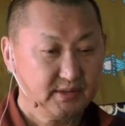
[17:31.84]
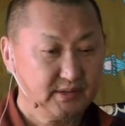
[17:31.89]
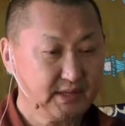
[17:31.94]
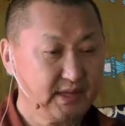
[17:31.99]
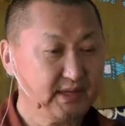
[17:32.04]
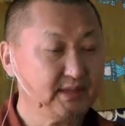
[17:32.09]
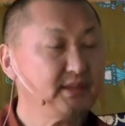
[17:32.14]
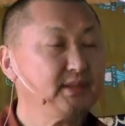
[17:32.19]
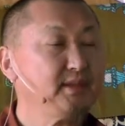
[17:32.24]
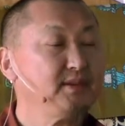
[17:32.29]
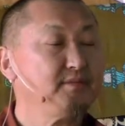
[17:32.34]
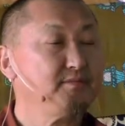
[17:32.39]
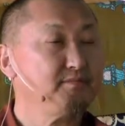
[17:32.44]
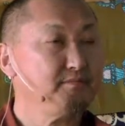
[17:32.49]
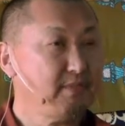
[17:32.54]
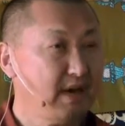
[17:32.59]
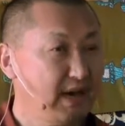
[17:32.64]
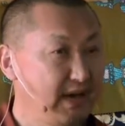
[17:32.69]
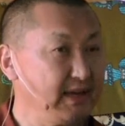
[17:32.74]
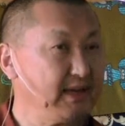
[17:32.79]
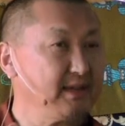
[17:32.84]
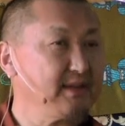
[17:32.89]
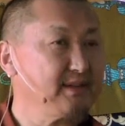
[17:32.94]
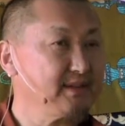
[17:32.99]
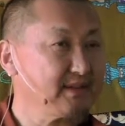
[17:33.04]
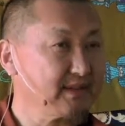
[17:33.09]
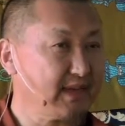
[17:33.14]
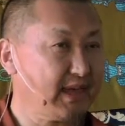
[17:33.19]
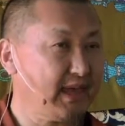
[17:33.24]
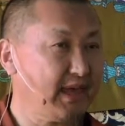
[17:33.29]
Then
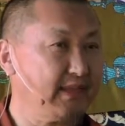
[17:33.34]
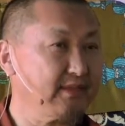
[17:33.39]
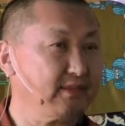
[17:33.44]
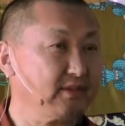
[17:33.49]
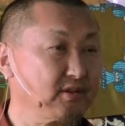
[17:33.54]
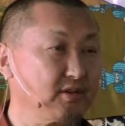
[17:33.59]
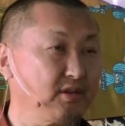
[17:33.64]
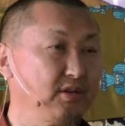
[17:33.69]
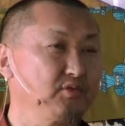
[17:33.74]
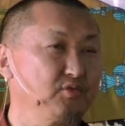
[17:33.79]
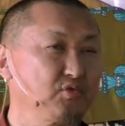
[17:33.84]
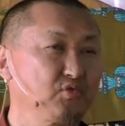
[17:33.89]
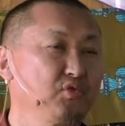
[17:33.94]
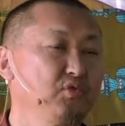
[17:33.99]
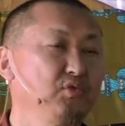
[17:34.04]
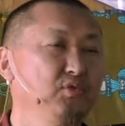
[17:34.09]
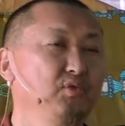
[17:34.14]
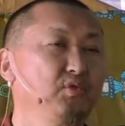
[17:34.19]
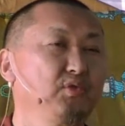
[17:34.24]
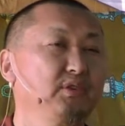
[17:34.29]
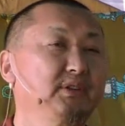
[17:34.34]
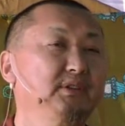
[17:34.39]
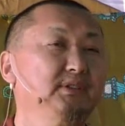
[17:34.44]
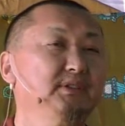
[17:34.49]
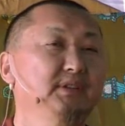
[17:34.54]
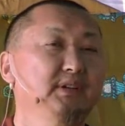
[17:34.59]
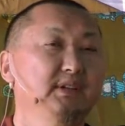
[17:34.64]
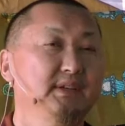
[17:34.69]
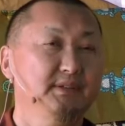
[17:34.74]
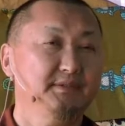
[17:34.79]
mind can control
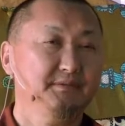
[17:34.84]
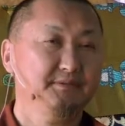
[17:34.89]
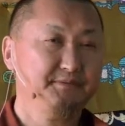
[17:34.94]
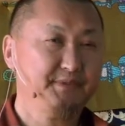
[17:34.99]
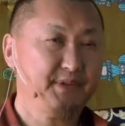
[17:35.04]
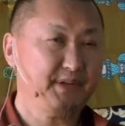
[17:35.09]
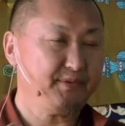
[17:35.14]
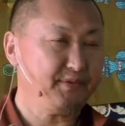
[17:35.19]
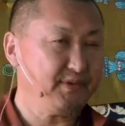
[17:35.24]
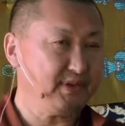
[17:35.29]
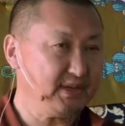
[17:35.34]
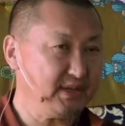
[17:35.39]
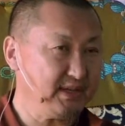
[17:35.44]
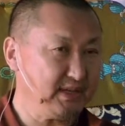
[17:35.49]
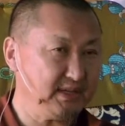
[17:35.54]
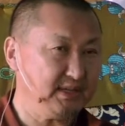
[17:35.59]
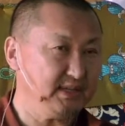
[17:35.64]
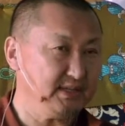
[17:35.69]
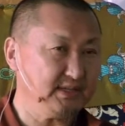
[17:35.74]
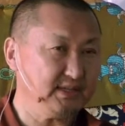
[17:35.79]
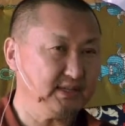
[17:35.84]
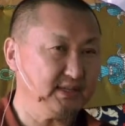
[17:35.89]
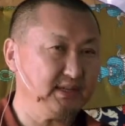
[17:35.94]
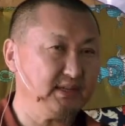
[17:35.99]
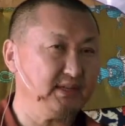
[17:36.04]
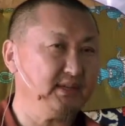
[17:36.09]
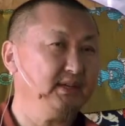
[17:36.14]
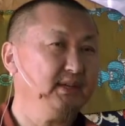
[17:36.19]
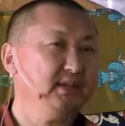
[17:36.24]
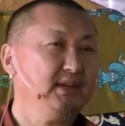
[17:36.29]
very
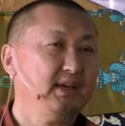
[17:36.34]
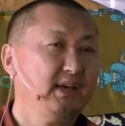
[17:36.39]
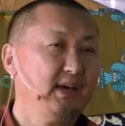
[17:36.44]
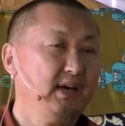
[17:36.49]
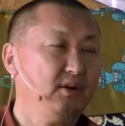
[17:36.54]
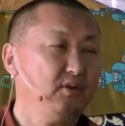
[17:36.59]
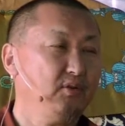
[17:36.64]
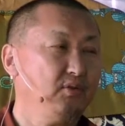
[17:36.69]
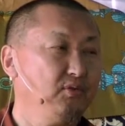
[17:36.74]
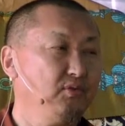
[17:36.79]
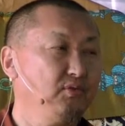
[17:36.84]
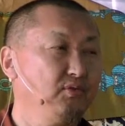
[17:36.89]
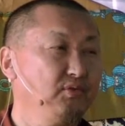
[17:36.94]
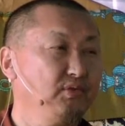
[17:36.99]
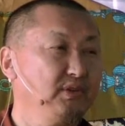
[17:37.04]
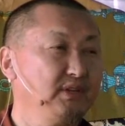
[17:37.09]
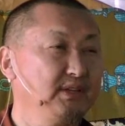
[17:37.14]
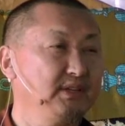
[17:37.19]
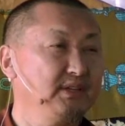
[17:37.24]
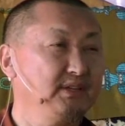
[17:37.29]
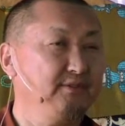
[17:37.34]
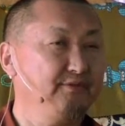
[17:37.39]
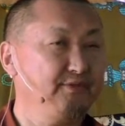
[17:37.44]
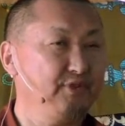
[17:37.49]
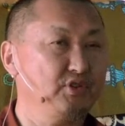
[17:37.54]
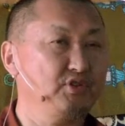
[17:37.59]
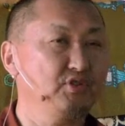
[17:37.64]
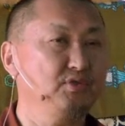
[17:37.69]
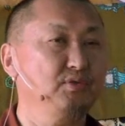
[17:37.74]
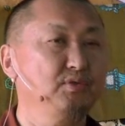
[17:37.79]
easily our own
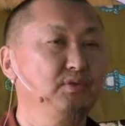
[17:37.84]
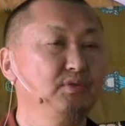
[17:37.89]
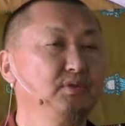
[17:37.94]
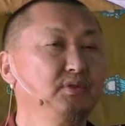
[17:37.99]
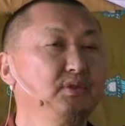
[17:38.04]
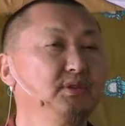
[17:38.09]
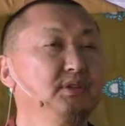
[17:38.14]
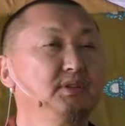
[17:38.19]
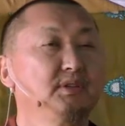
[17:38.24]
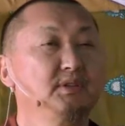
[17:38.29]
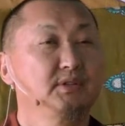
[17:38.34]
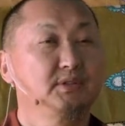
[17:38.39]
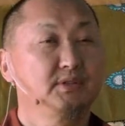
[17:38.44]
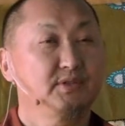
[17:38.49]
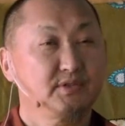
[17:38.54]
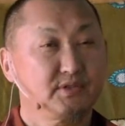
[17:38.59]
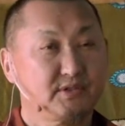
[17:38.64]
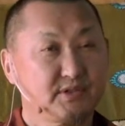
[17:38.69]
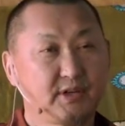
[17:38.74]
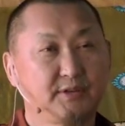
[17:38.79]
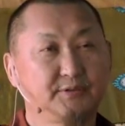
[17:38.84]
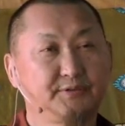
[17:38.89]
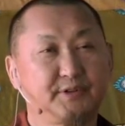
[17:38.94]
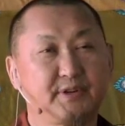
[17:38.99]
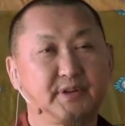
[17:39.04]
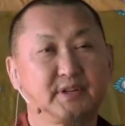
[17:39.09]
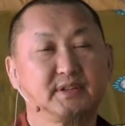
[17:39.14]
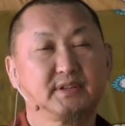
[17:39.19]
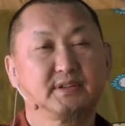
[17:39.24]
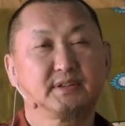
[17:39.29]
individual
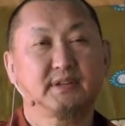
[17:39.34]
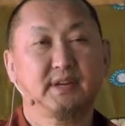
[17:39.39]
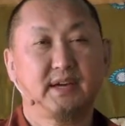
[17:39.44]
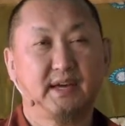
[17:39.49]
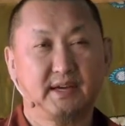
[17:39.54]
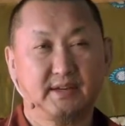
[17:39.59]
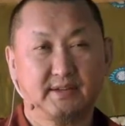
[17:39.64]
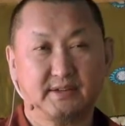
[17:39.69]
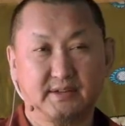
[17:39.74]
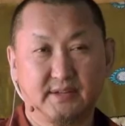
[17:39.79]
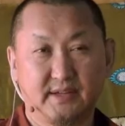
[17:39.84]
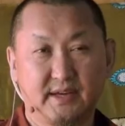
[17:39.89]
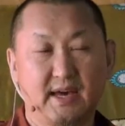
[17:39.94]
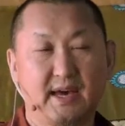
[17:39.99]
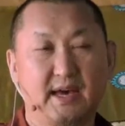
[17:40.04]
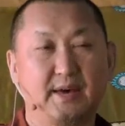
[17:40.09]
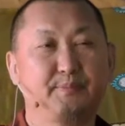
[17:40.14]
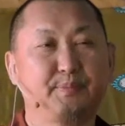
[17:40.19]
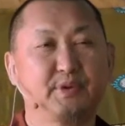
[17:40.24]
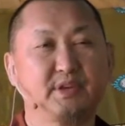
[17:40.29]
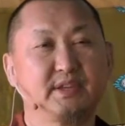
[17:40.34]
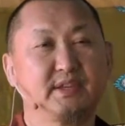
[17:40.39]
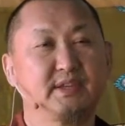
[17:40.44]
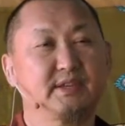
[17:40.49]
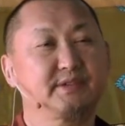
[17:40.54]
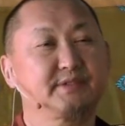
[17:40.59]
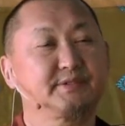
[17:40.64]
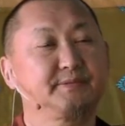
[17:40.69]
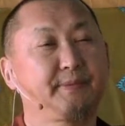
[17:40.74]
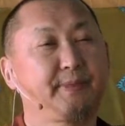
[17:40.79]
suffering and the
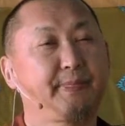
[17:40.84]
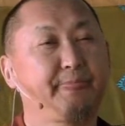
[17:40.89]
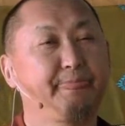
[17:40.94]
happiness.